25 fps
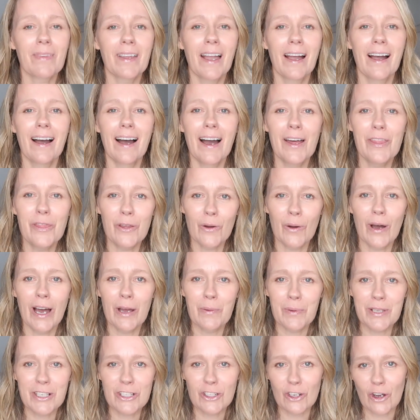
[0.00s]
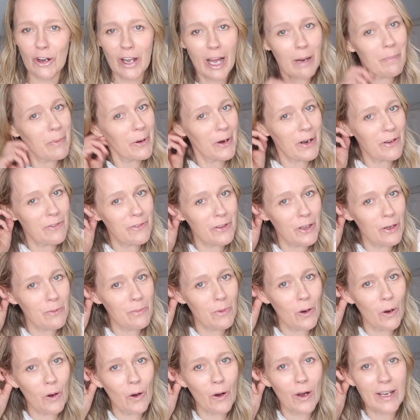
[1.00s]
I thought I would stock up on a few
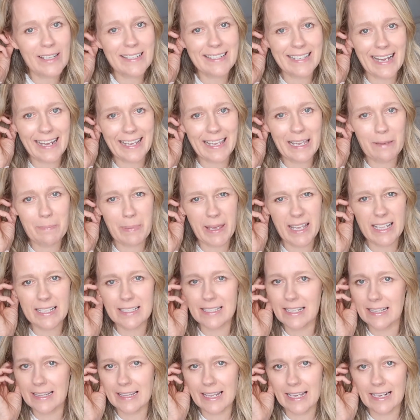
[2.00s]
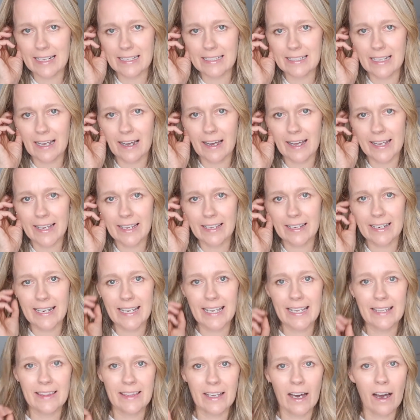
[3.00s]
more snacky bits and things that I can
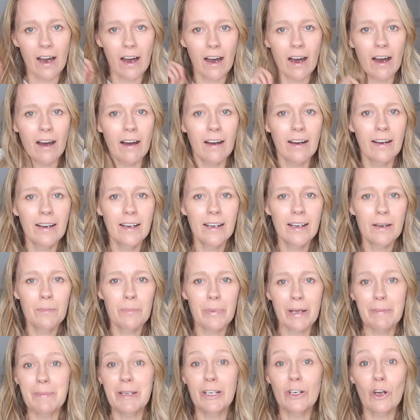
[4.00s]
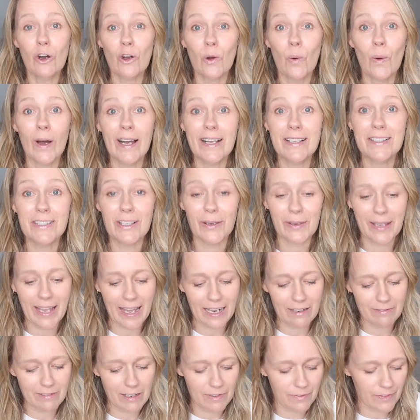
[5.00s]
eat that are maybe not quite so
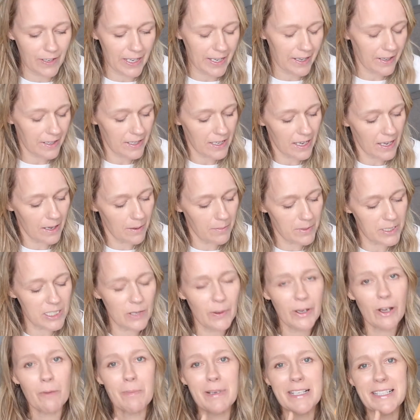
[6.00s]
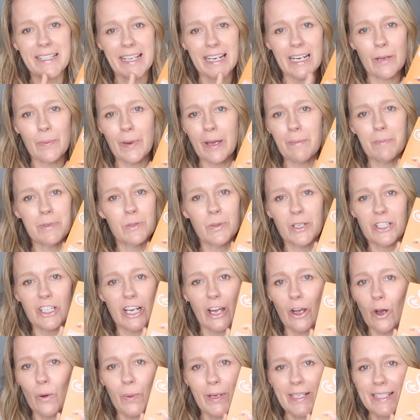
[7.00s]
calorific. So I got my Skinny Whips, which I
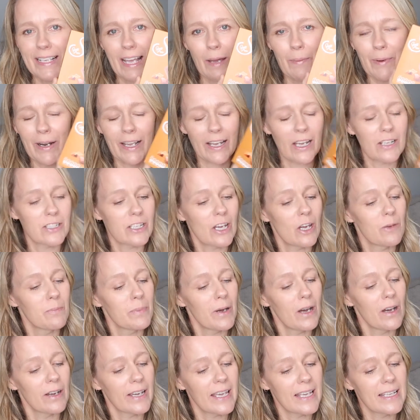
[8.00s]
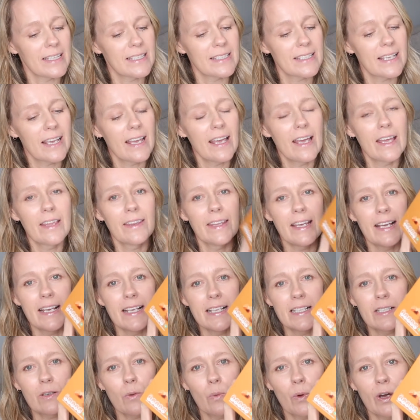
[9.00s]
always get when I go to Home Bargains.
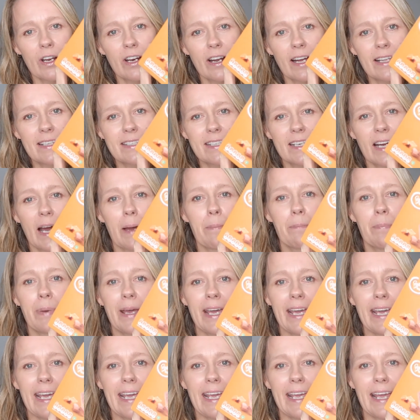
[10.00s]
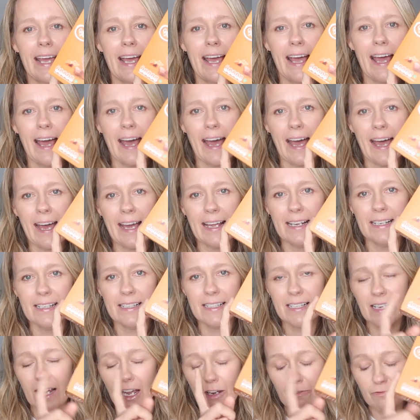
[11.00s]
These were 99p,
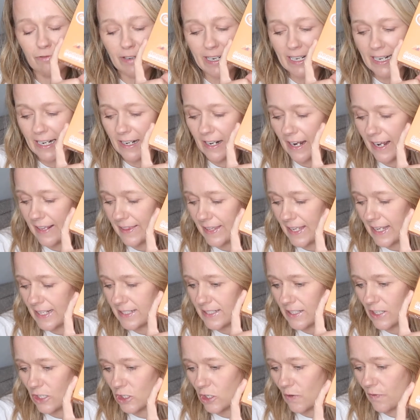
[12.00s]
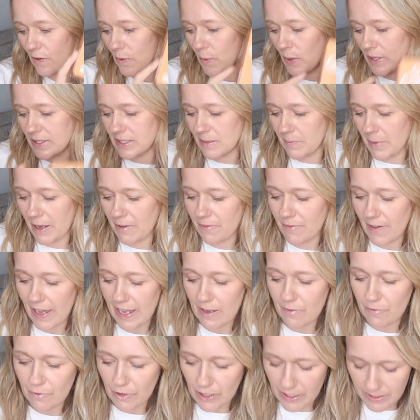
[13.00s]
and I really like these, and the toffee ones are my
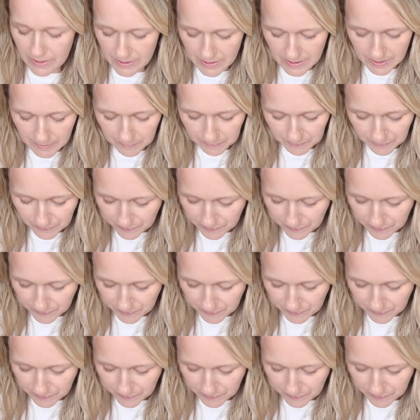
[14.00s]
favourites.